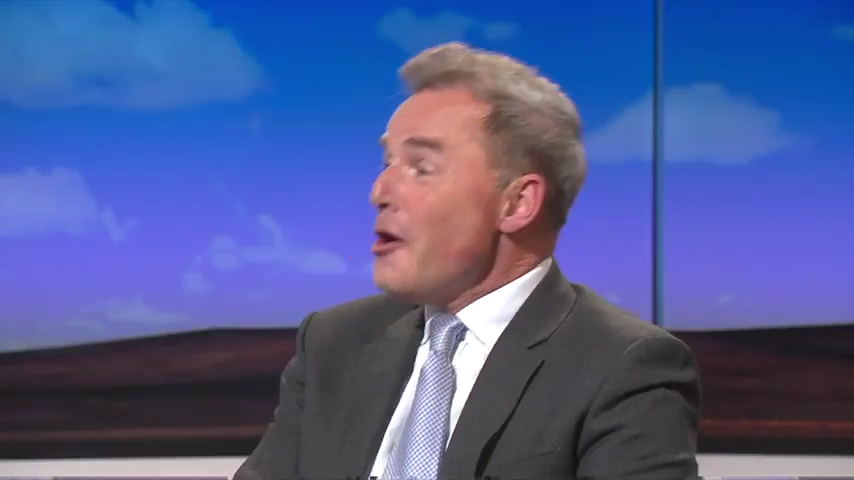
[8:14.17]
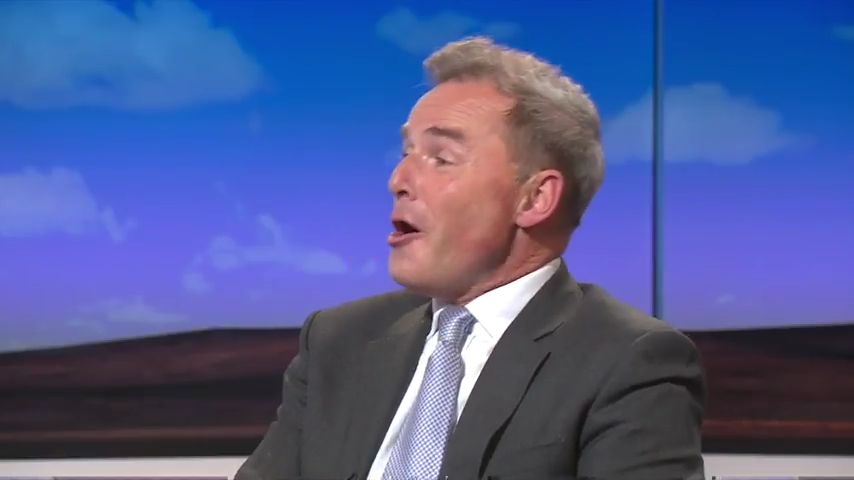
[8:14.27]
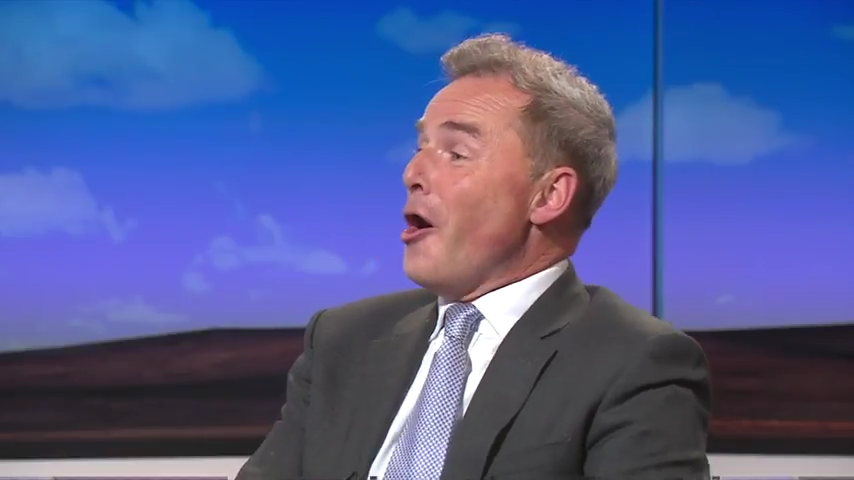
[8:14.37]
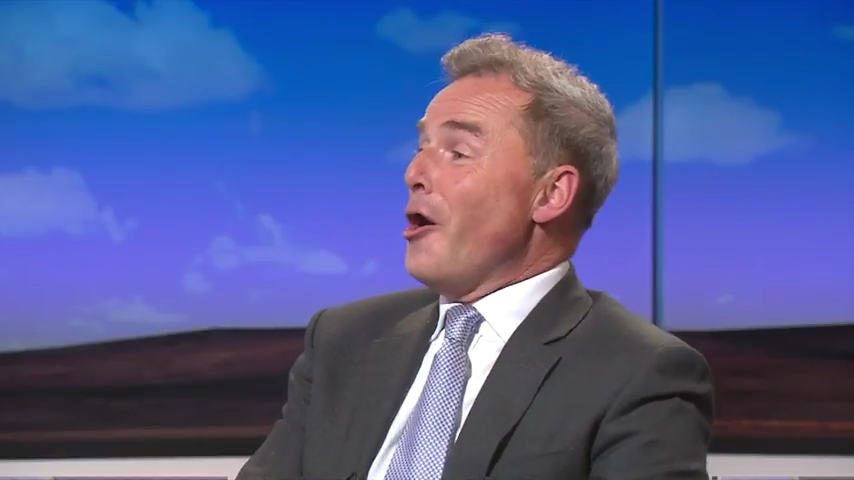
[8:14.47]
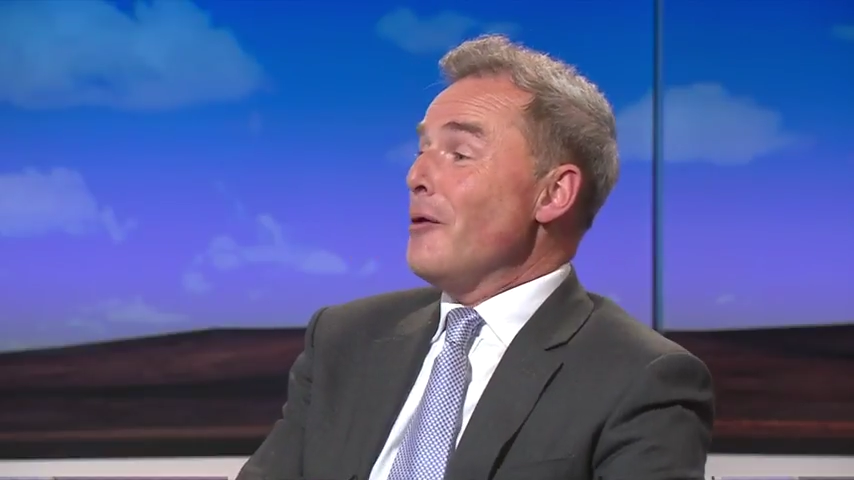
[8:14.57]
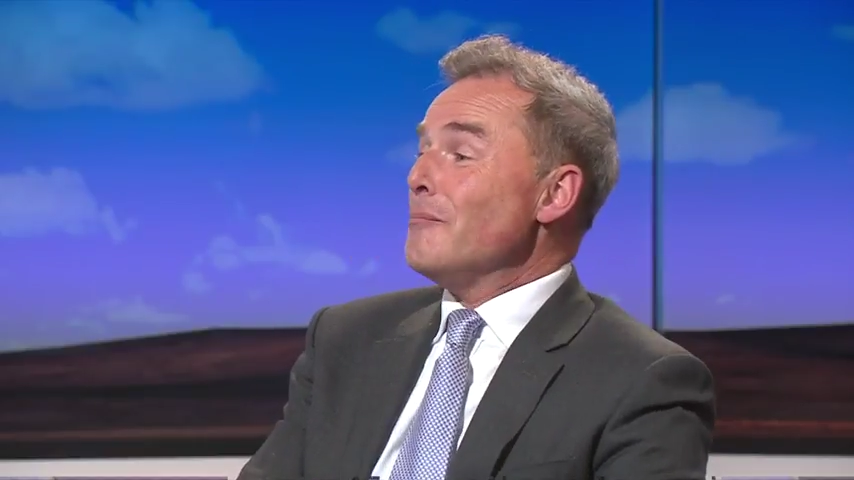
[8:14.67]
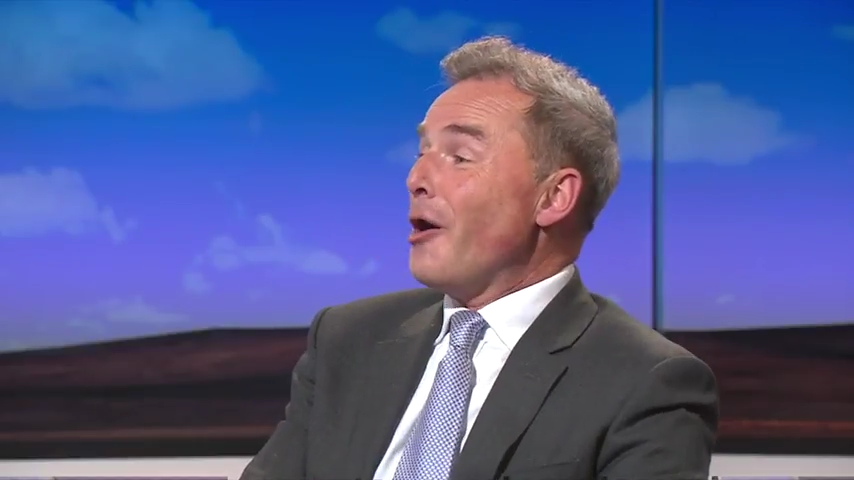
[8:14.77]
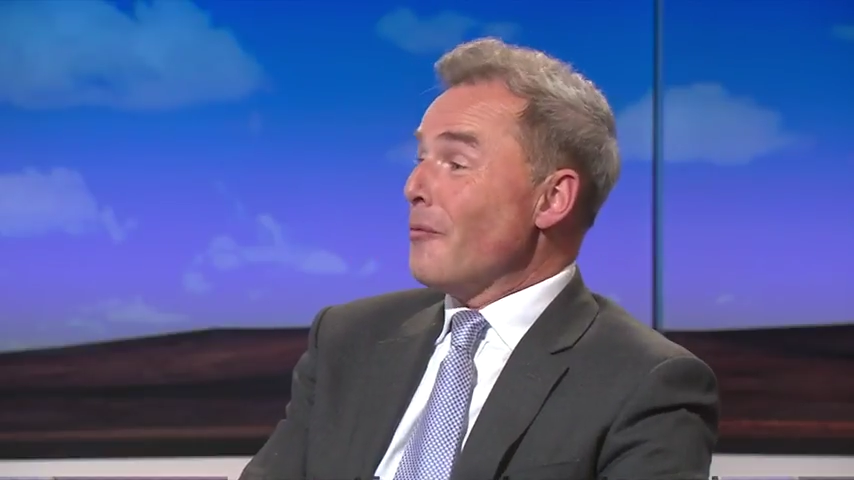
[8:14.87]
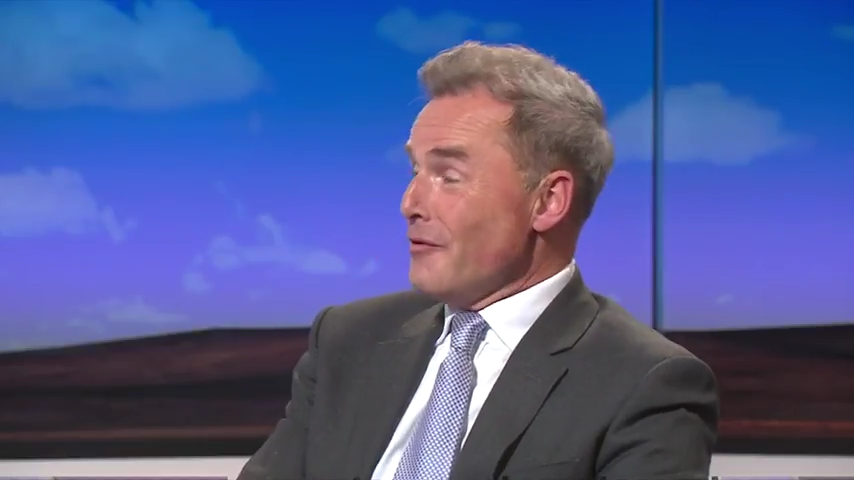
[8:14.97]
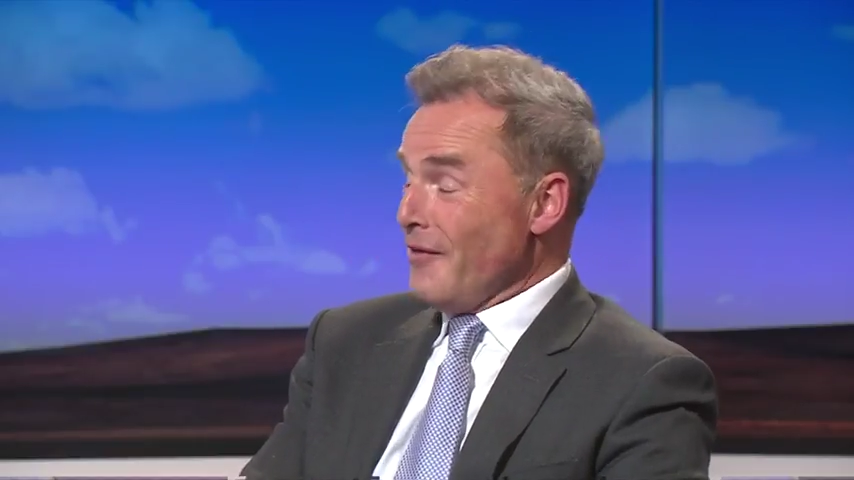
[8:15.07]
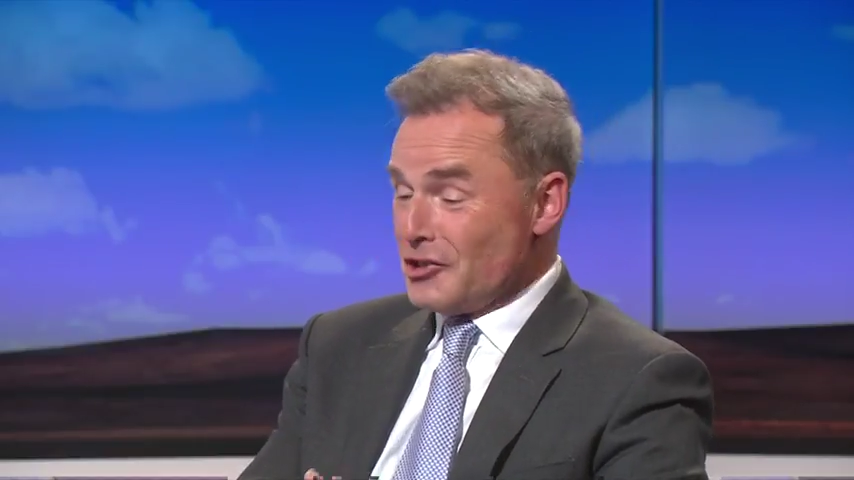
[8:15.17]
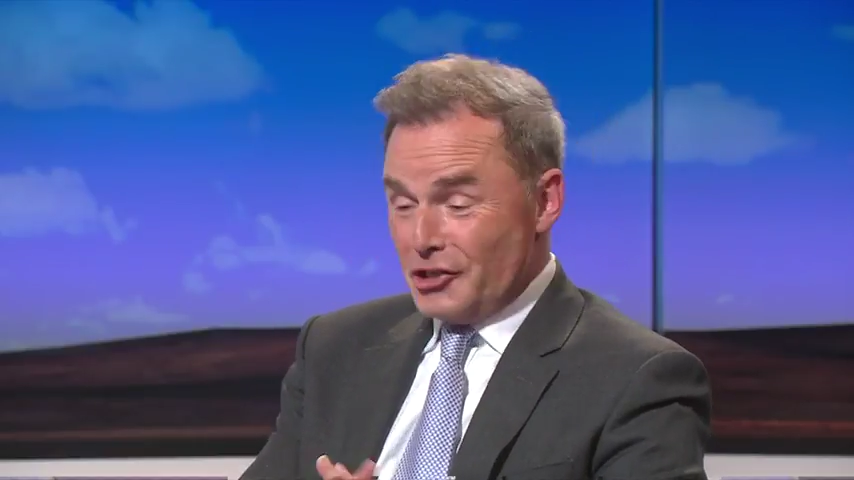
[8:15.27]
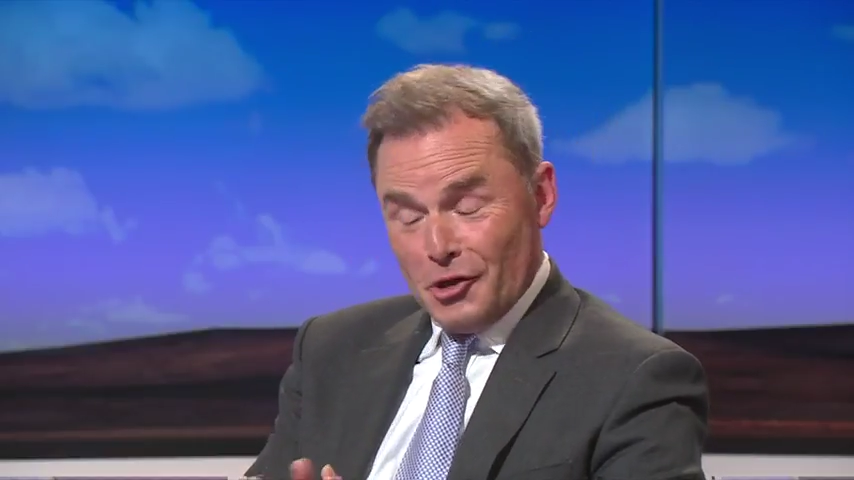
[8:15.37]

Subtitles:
But we've actually...